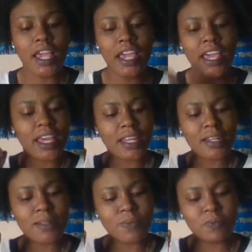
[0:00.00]

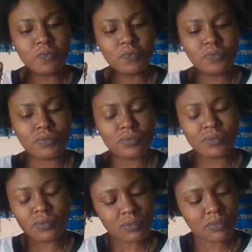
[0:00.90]
And
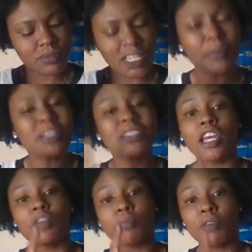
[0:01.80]
let me tell you
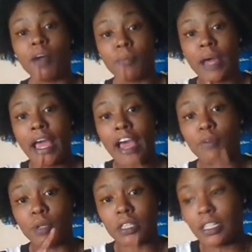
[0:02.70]
the problem I have
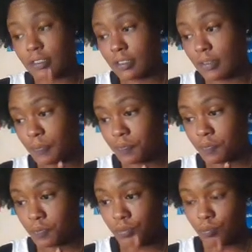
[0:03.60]
with this,
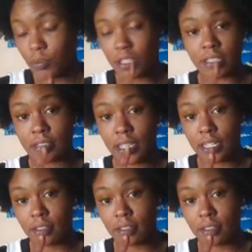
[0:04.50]
with these ladies.